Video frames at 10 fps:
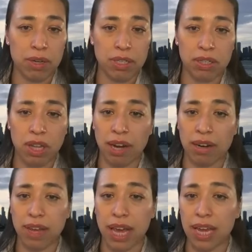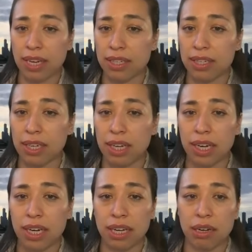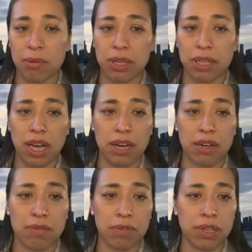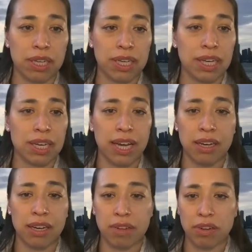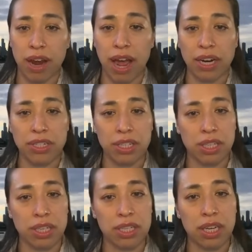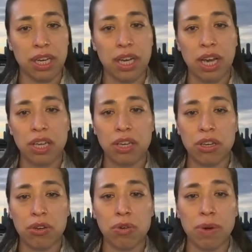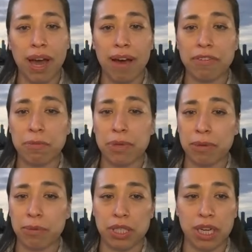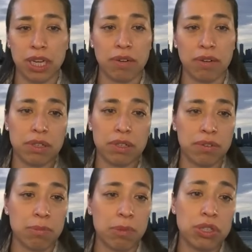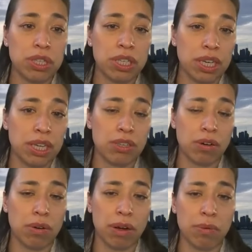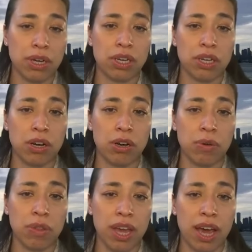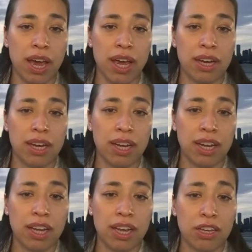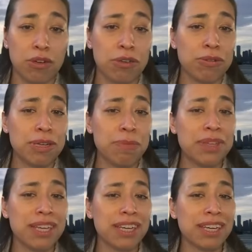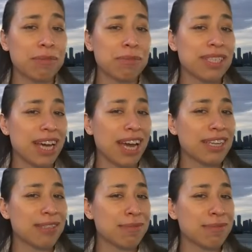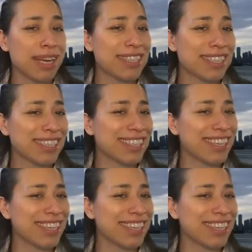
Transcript: was a lot of hate um, a lot of really negative interactions you have to be able to take care of yourself emotionally so i want to know that you do something besides medicine